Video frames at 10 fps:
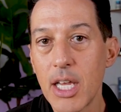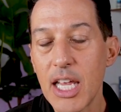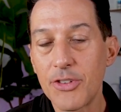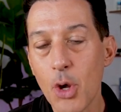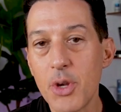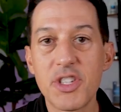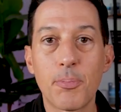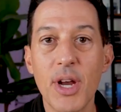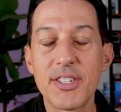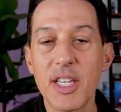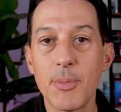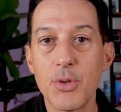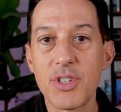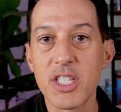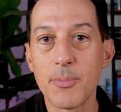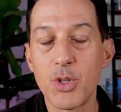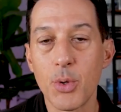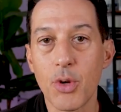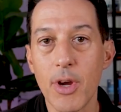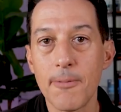is going to suppress the immune system to a
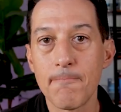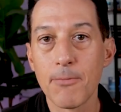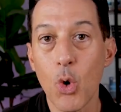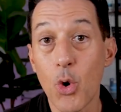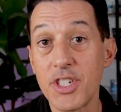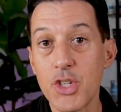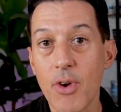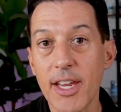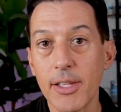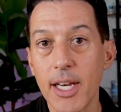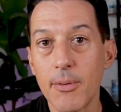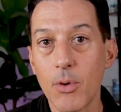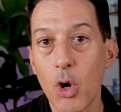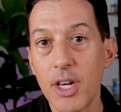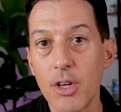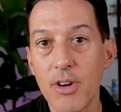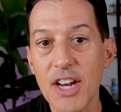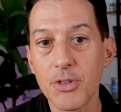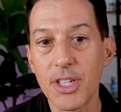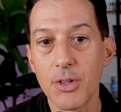degree or dysregulate it, hurting your
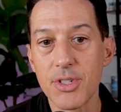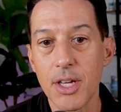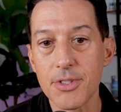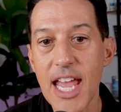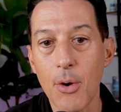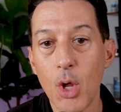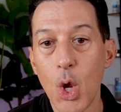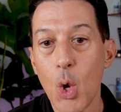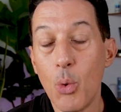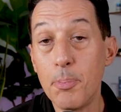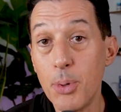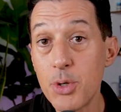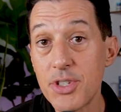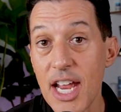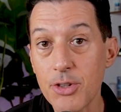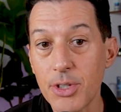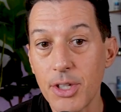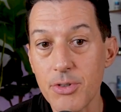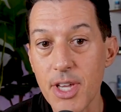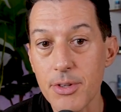natural killer cells. Now, what boosts natural
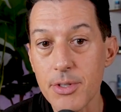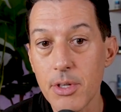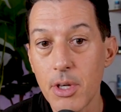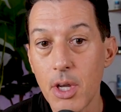killer cells?